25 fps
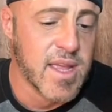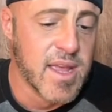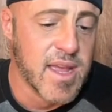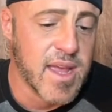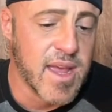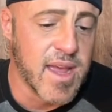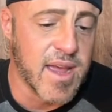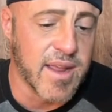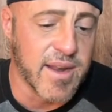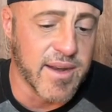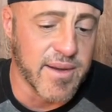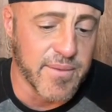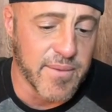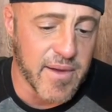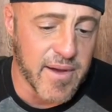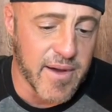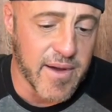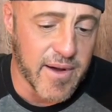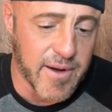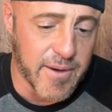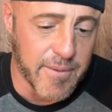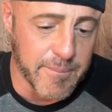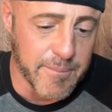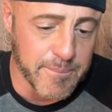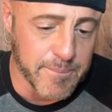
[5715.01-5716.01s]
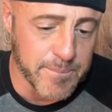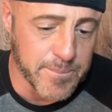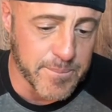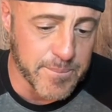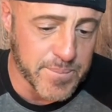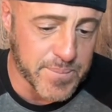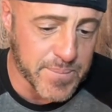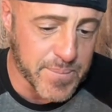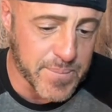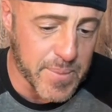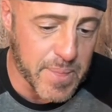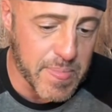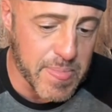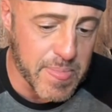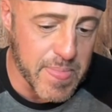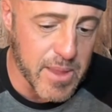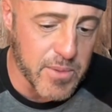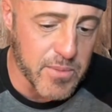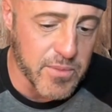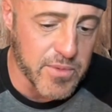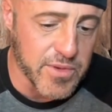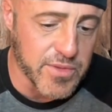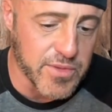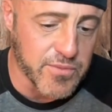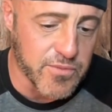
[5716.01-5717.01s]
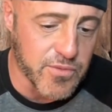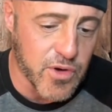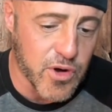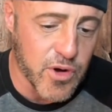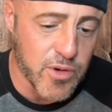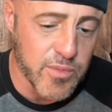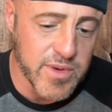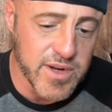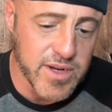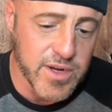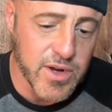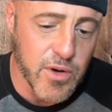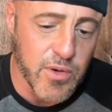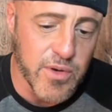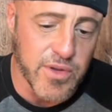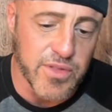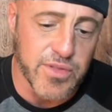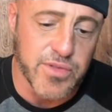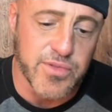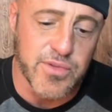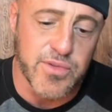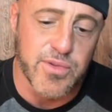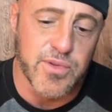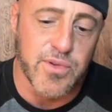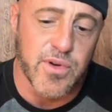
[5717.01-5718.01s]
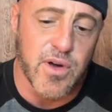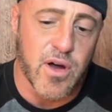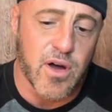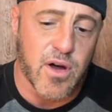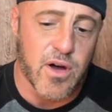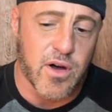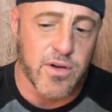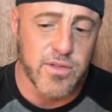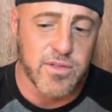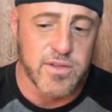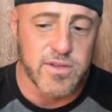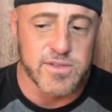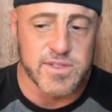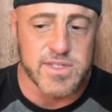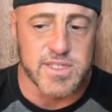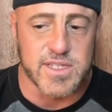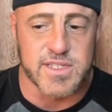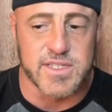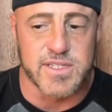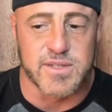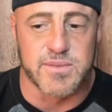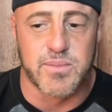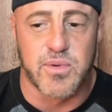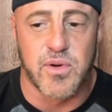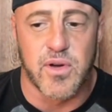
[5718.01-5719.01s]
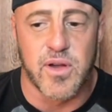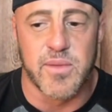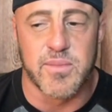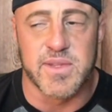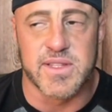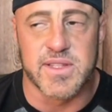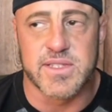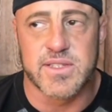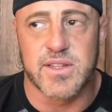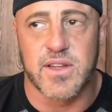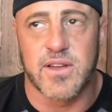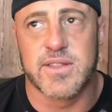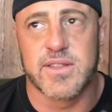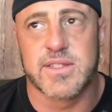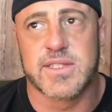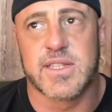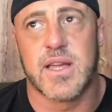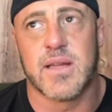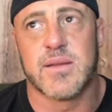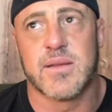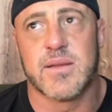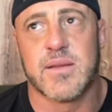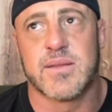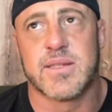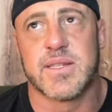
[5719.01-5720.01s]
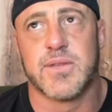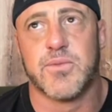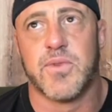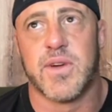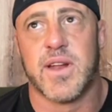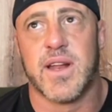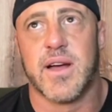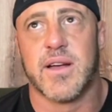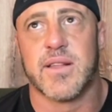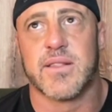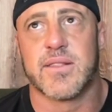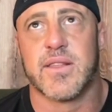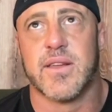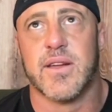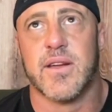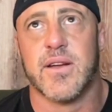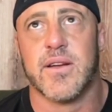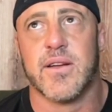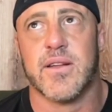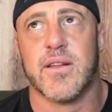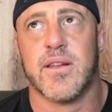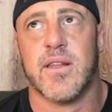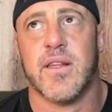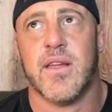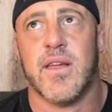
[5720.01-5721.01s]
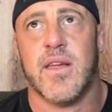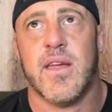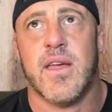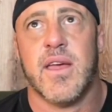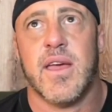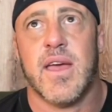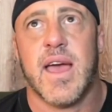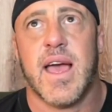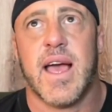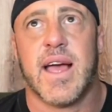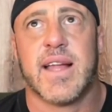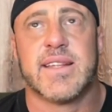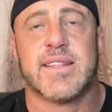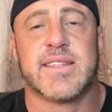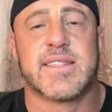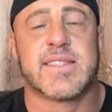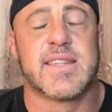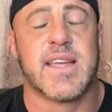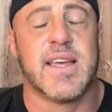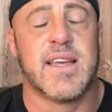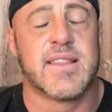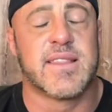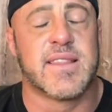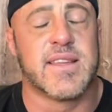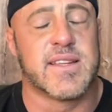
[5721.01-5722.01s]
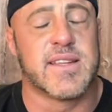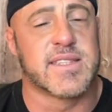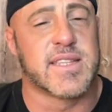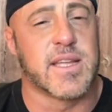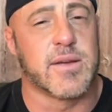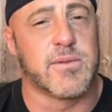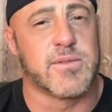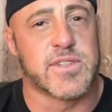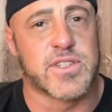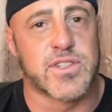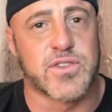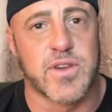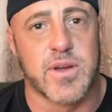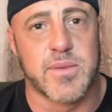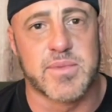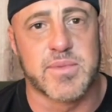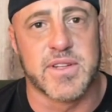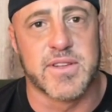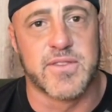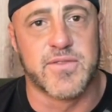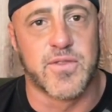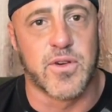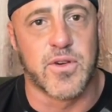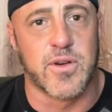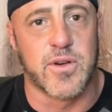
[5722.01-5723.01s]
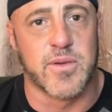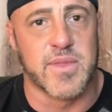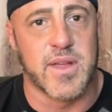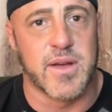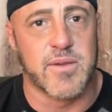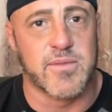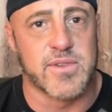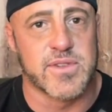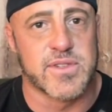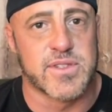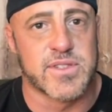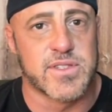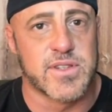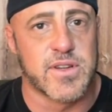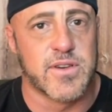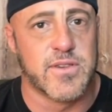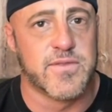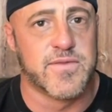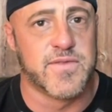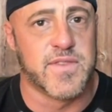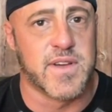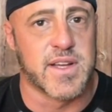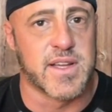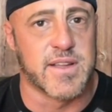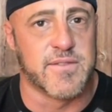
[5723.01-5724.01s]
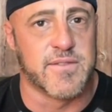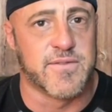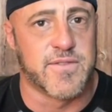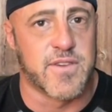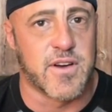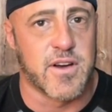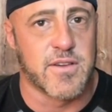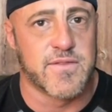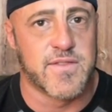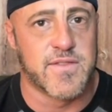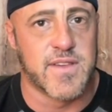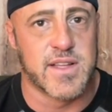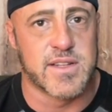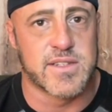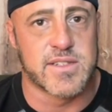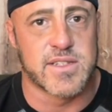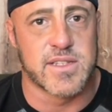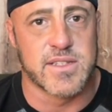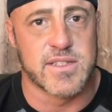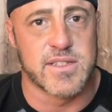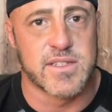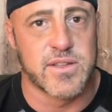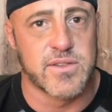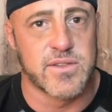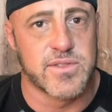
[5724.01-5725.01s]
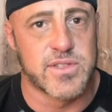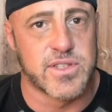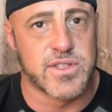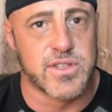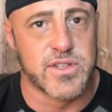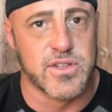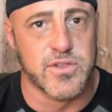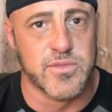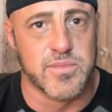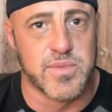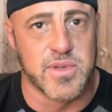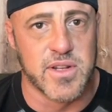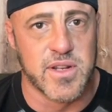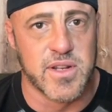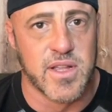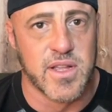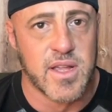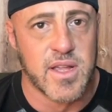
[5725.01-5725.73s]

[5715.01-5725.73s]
And um, with Roman going through all those disappointments, all the times he went out there and had to say things that were scripted for him that were so fucking far-fetched and so stupid